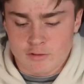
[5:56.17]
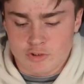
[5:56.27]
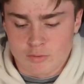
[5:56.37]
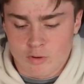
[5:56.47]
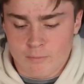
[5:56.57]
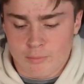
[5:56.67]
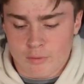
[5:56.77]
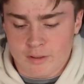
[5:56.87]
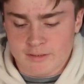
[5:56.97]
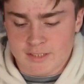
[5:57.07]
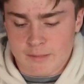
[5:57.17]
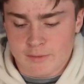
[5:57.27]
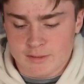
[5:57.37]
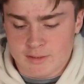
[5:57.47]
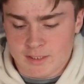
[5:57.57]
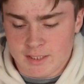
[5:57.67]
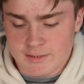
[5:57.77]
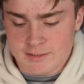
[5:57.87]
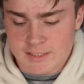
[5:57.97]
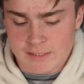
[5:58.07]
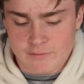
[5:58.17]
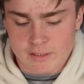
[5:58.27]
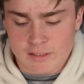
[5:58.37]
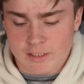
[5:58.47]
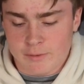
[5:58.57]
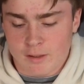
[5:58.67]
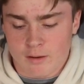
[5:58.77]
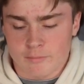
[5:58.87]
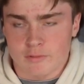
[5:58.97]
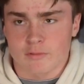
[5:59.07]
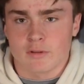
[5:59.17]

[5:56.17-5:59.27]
Do more boring segments. The kids in T V need to be humbled.